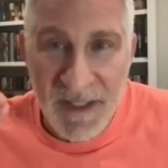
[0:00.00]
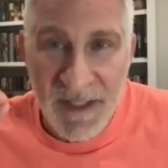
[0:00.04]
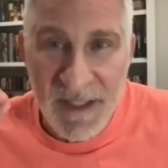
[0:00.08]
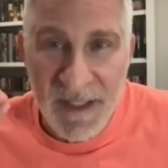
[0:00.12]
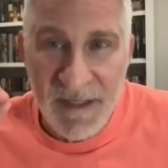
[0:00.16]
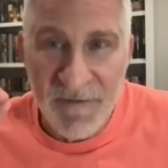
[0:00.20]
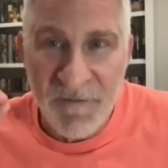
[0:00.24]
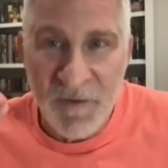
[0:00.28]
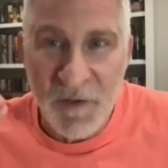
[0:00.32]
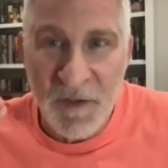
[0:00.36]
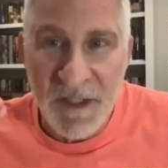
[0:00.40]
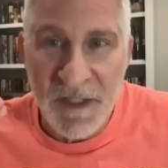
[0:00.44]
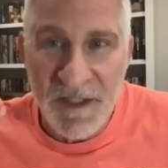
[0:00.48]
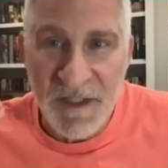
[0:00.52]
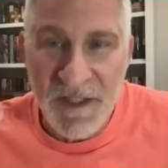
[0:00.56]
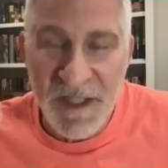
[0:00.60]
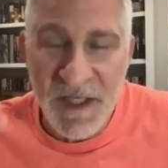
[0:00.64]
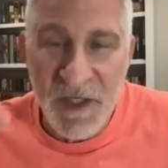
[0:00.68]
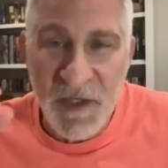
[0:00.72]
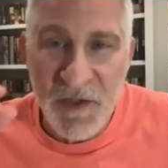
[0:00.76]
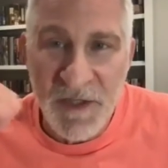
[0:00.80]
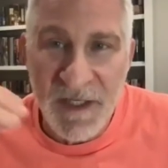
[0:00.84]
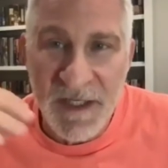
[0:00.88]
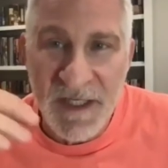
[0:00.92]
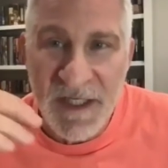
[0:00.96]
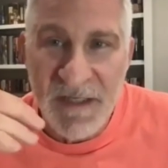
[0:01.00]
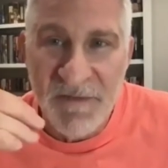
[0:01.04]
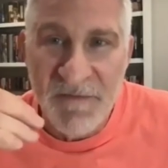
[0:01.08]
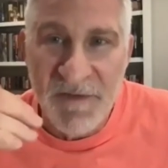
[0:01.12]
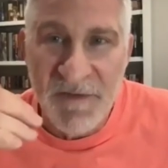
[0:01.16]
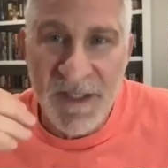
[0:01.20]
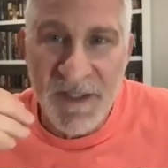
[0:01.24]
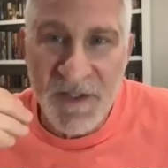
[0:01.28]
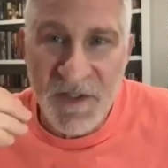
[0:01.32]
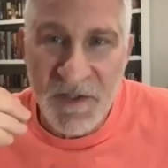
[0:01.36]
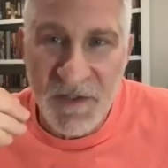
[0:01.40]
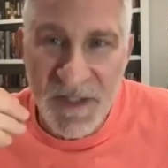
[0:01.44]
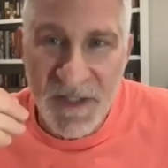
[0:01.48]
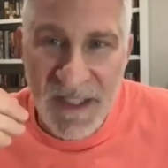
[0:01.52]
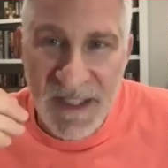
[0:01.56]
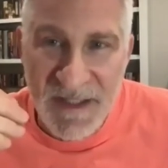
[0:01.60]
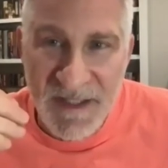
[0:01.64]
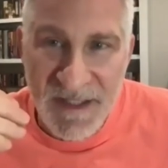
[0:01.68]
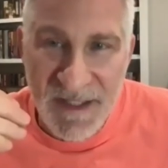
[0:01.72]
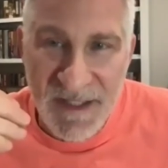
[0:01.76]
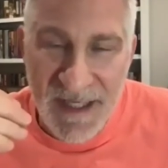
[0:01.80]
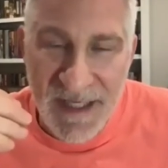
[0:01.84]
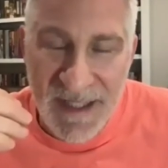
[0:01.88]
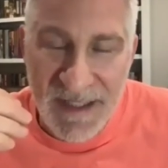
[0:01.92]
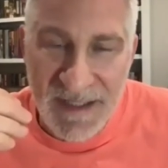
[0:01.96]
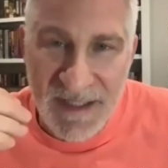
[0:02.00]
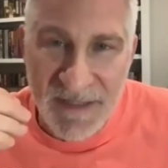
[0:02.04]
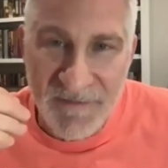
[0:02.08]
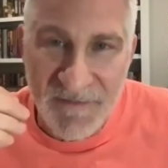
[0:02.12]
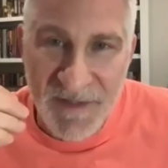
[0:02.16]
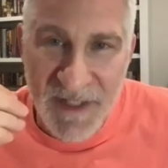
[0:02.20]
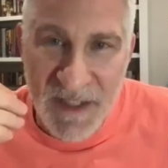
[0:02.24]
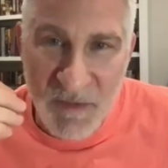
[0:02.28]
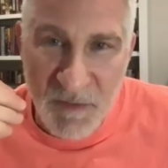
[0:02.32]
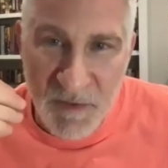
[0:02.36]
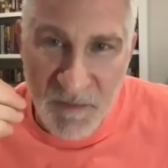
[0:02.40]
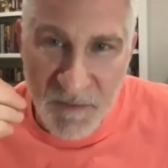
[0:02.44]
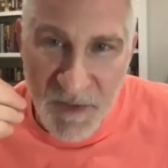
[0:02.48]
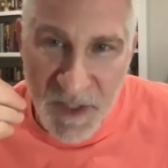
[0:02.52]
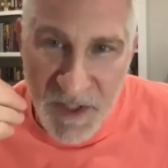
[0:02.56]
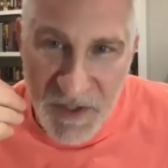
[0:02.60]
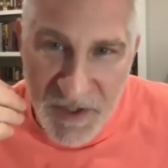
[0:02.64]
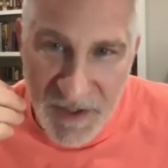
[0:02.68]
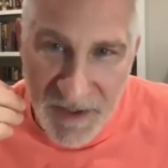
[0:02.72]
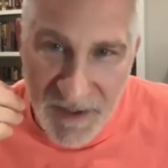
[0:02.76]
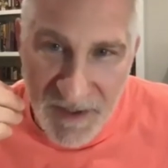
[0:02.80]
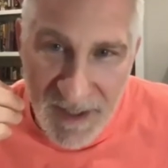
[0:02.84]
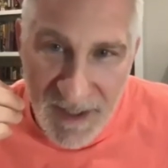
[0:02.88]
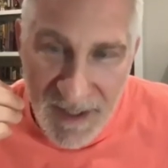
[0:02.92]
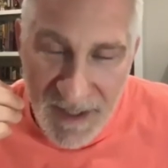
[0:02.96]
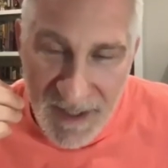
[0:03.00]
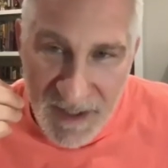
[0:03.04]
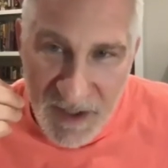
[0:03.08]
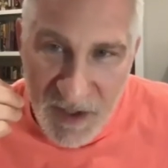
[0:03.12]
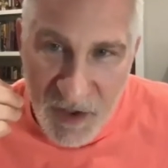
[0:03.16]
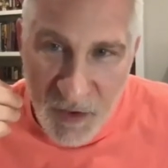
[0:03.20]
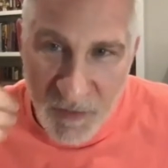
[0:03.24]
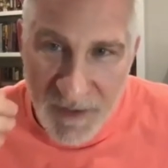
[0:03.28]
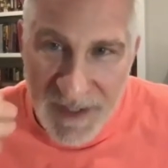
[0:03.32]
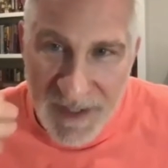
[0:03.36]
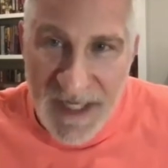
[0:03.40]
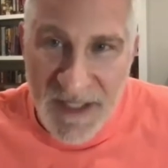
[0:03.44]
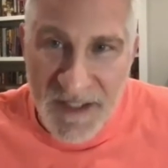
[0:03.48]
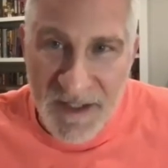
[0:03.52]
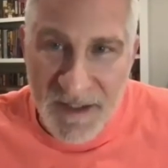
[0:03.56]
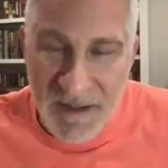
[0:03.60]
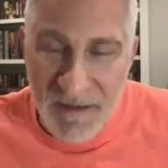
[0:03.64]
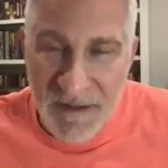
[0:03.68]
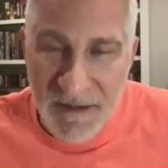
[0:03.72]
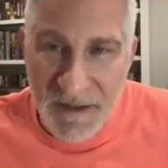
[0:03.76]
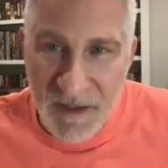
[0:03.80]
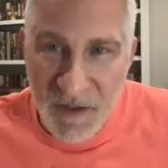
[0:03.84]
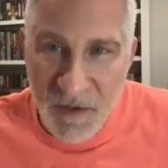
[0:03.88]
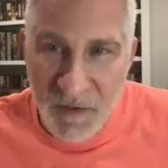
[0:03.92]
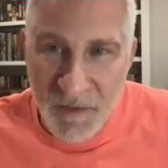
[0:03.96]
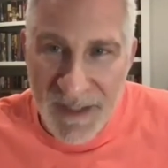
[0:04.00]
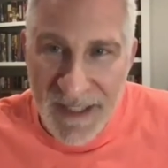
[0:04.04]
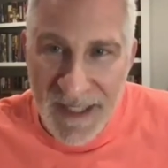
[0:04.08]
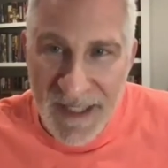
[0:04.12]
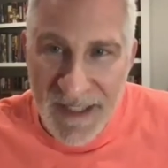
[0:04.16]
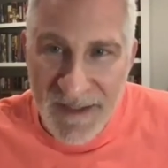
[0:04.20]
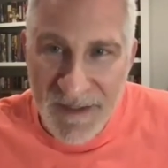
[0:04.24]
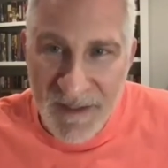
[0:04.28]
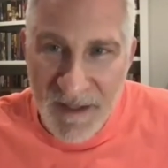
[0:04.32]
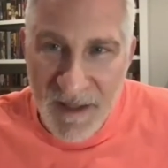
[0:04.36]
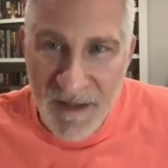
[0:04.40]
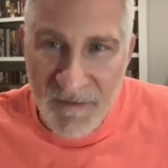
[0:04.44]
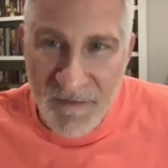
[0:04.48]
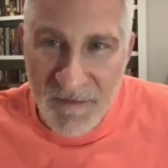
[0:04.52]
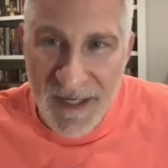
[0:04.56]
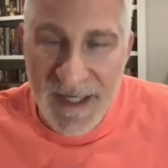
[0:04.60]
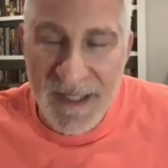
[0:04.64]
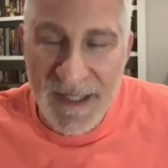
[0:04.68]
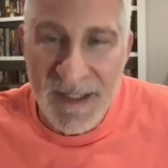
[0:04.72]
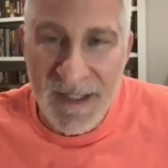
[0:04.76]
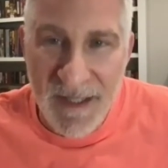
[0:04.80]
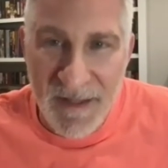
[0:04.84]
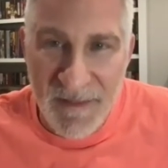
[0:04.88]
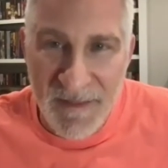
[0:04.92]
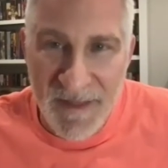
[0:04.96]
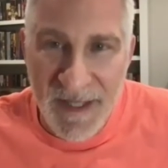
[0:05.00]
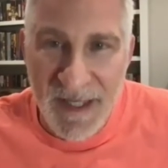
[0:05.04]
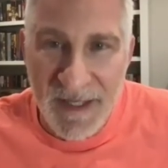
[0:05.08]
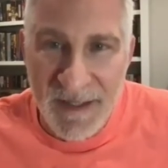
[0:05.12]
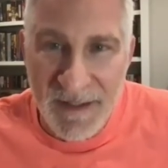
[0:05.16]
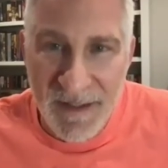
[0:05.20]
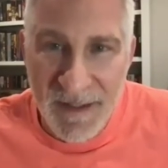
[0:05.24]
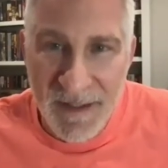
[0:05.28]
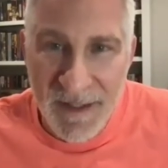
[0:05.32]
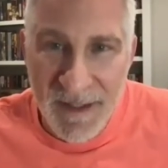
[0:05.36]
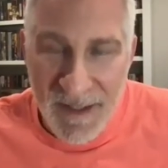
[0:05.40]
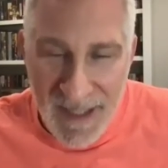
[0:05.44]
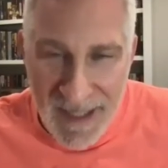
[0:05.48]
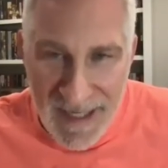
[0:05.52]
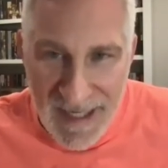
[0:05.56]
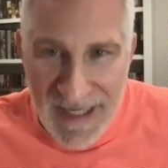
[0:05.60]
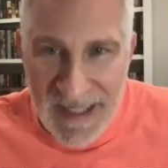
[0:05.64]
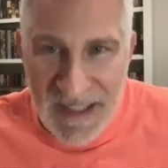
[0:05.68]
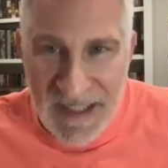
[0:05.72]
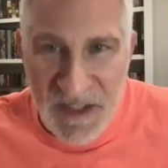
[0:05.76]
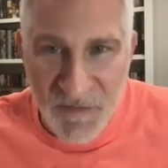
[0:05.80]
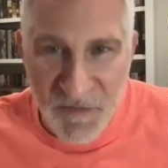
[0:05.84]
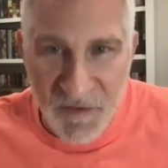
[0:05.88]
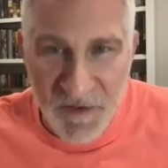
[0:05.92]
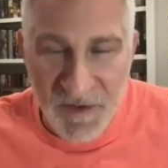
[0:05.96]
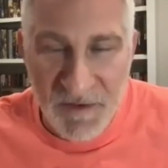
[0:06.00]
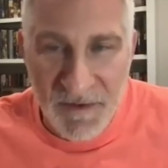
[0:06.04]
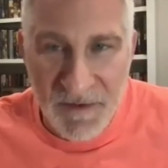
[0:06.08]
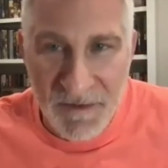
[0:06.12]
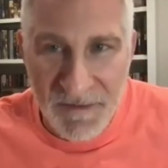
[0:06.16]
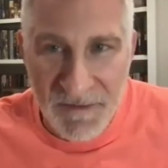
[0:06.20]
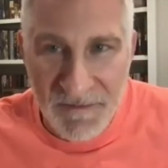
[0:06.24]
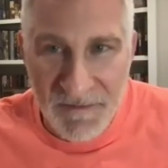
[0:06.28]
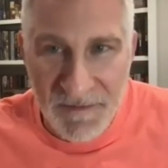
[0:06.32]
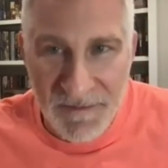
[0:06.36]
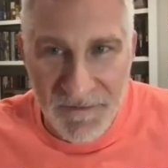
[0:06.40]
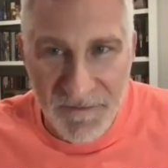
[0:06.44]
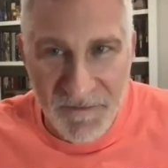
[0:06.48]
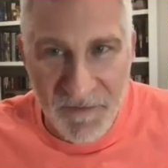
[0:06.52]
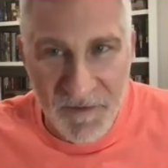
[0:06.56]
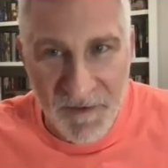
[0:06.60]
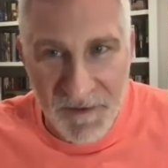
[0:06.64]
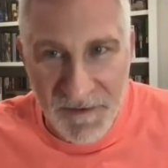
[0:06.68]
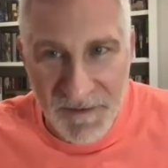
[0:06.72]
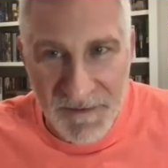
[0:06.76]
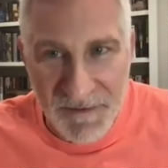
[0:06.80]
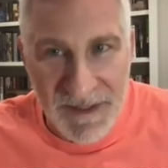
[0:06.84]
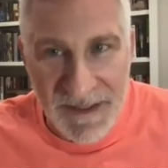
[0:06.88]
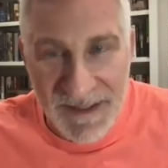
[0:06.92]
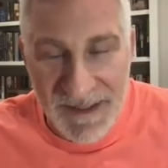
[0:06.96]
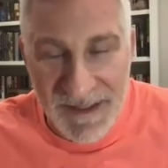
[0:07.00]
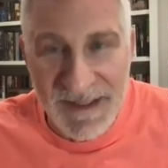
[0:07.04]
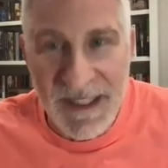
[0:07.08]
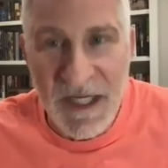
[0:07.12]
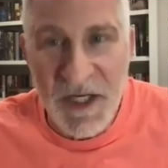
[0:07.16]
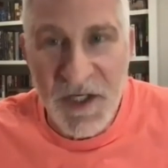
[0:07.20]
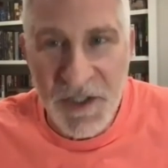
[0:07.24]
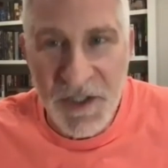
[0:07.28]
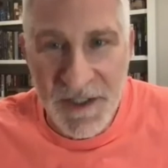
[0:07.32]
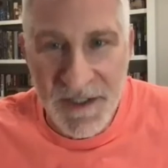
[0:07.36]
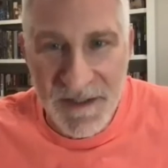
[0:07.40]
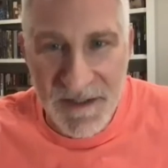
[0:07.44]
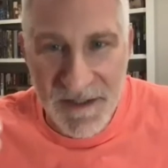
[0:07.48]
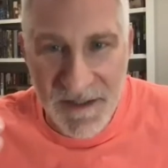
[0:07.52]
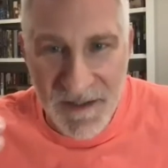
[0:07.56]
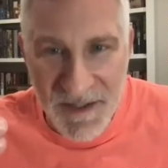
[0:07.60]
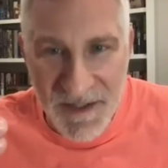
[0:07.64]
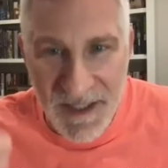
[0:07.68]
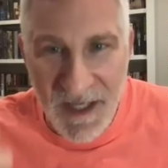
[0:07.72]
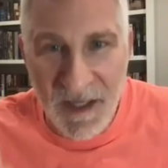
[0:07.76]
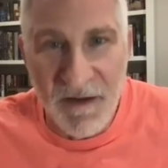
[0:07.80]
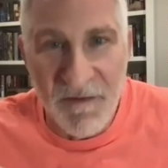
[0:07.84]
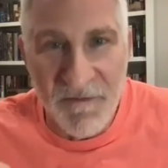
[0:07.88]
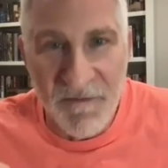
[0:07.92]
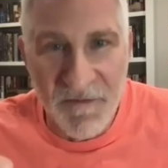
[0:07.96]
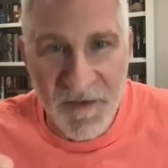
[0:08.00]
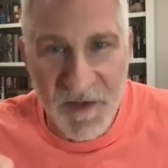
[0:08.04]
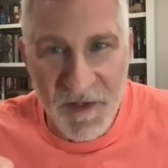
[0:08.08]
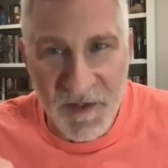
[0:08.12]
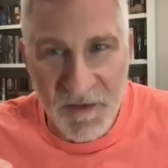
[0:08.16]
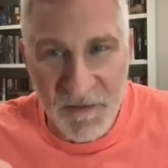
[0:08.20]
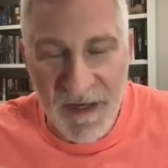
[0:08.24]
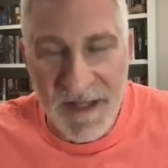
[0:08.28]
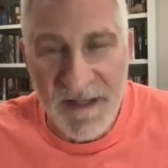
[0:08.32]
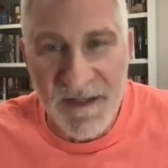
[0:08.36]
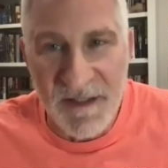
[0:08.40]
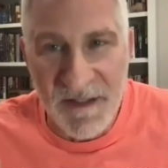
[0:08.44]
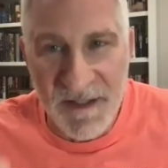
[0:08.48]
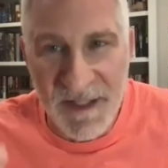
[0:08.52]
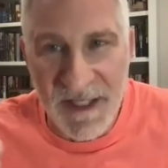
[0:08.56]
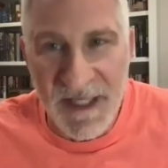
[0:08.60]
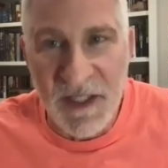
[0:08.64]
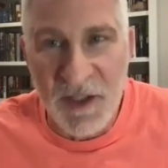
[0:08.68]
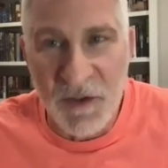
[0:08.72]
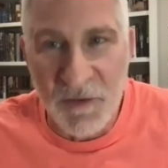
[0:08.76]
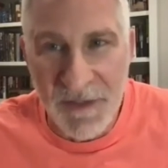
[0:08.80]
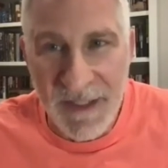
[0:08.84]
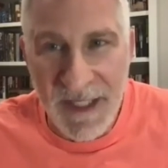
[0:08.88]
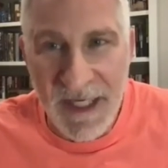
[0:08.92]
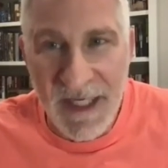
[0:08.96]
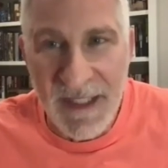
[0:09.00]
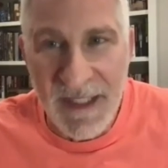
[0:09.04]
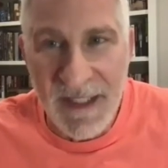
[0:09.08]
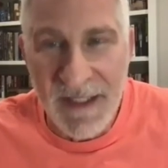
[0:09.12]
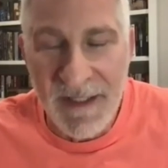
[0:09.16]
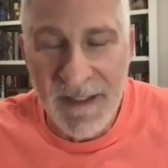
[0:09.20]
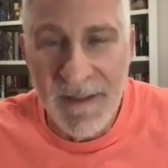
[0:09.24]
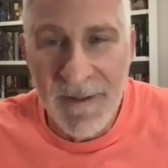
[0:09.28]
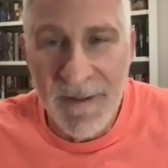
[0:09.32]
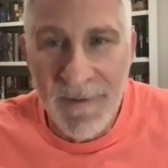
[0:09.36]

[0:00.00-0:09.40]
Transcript: If you continue to give in to these activities where Russia creates a creates a threat and then asks for for concessions to solve the threat that they created,